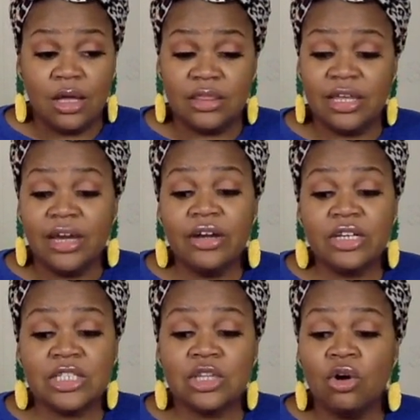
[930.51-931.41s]
there
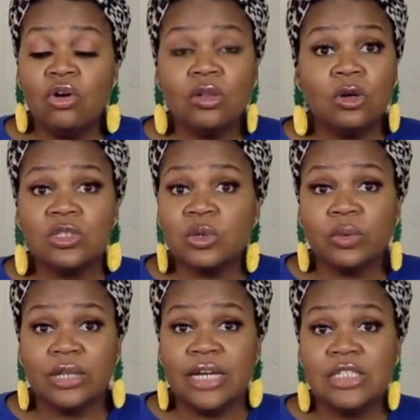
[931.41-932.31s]
is no closer
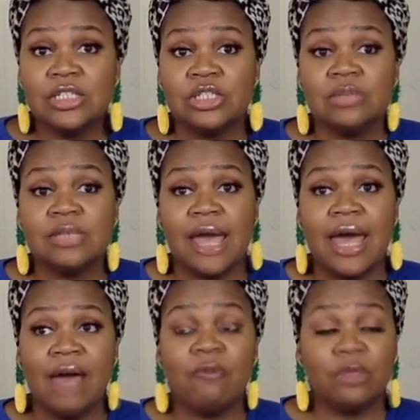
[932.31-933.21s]
relationship to
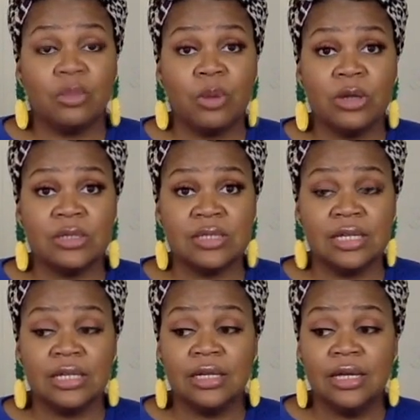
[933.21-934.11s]
have with the person